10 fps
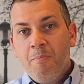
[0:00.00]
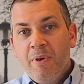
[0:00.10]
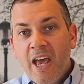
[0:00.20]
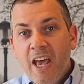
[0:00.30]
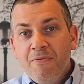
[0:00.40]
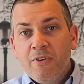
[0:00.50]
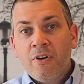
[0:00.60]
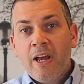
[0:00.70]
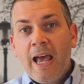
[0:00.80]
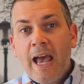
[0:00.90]

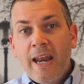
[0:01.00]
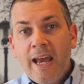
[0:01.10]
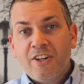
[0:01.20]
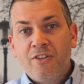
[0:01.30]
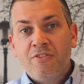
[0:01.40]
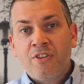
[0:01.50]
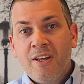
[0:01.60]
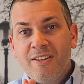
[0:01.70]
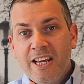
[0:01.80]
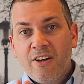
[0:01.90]
Behavior and actions
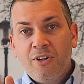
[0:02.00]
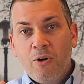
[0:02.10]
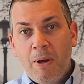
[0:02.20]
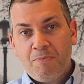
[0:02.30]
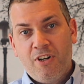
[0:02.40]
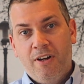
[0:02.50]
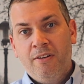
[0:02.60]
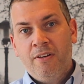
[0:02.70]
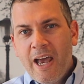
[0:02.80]
taken on their website,